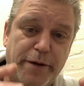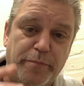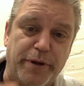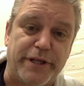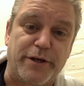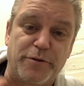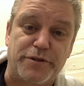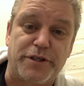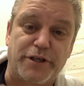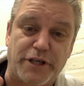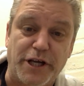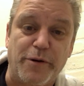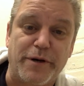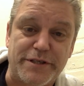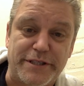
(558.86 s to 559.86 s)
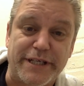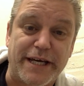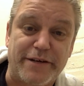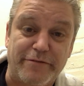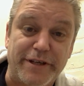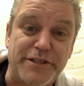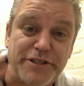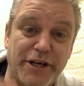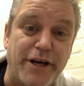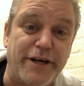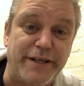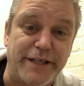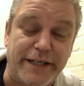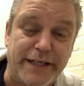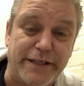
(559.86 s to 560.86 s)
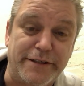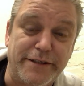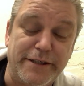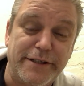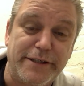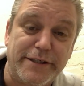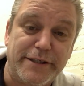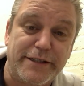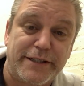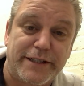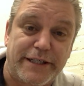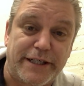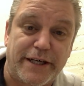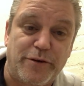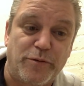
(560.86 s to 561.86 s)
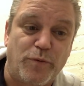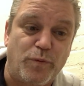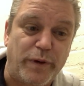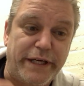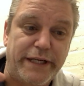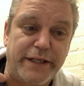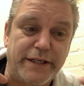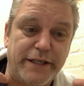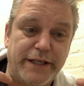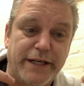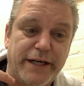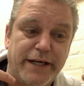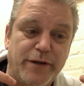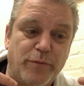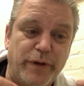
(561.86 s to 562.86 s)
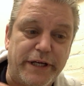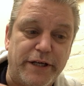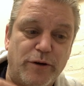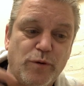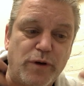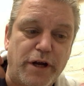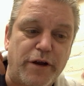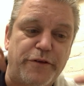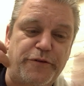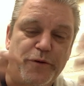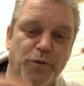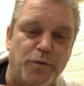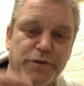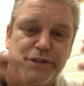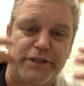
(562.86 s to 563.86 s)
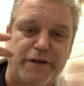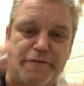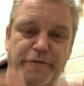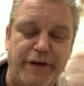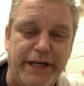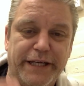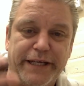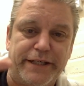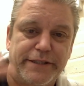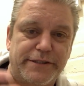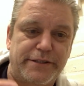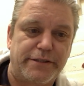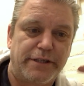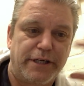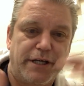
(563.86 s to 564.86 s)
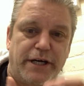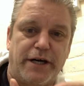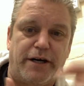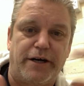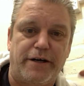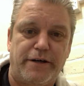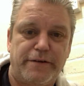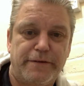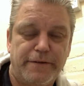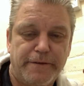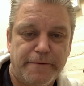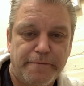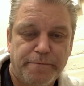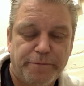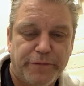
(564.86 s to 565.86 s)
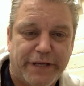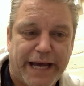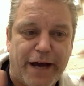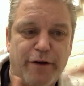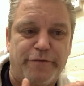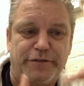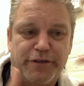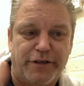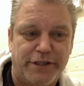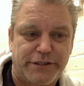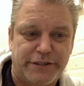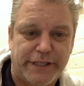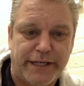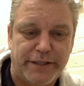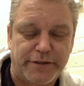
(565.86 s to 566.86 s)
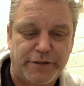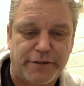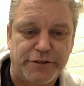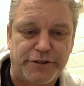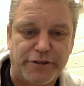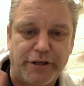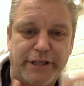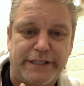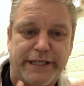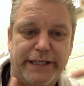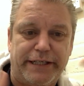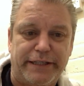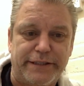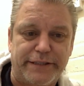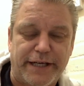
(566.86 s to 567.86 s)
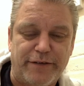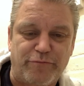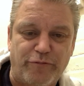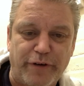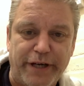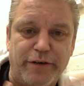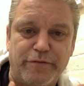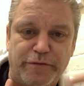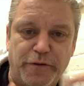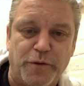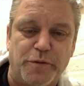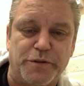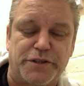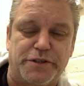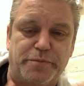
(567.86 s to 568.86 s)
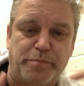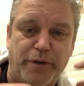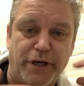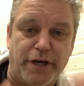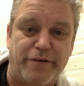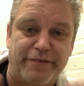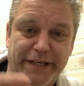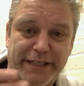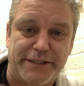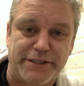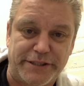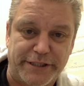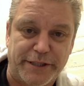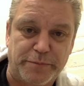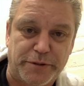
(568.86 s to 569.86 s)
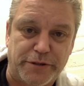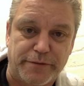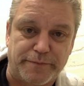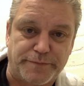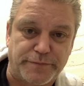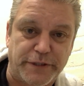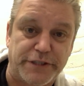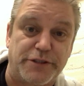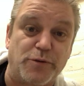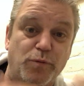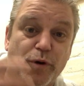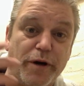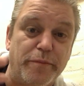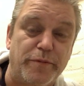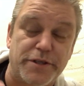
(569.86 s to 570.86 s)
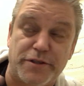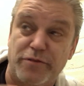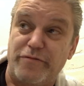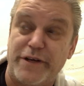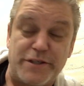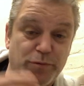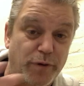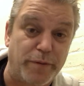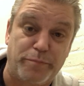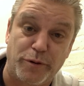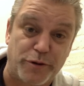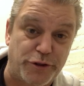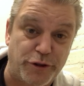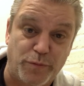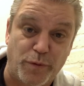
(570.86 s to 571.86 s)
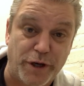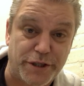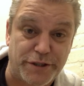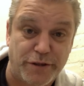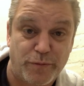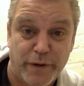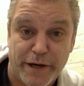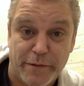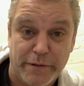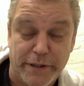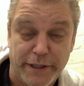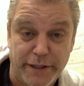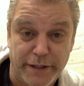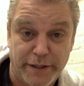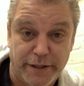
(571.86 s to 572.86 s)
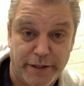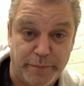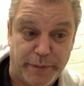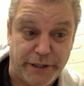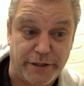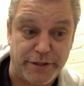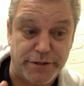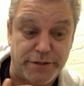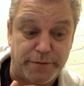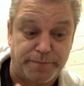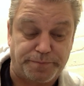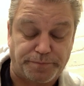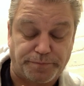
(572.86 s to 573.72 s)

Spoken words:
but they also glue us together internally. You know, we all our thoughts and our feelings are galvanized and consolidated and reinforced by our relationships. It's the reason why BookTube works so well, because